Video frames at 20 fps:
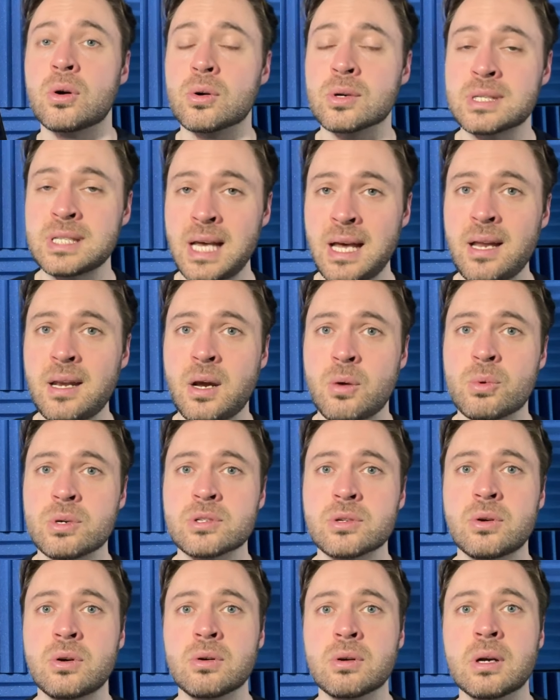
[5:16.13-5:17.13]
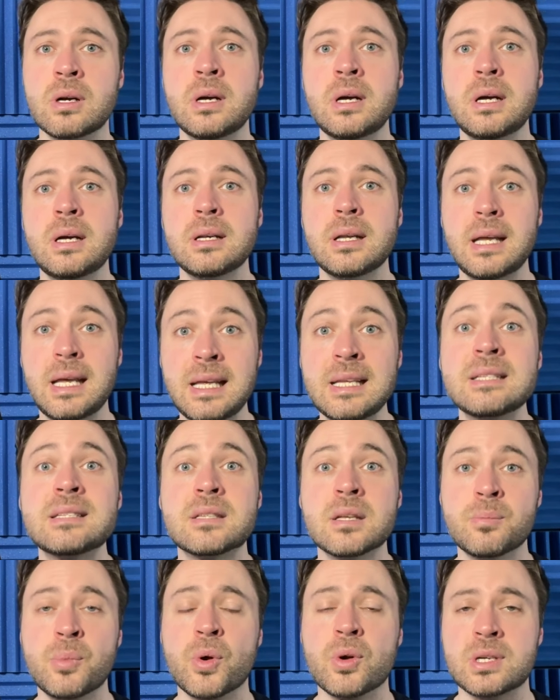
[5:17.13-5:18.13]
or 10 hours long, is
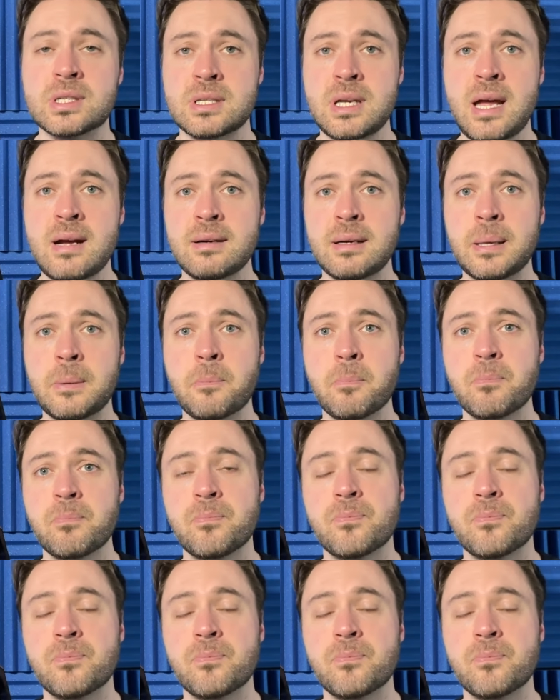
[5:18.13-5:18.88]
the book selling?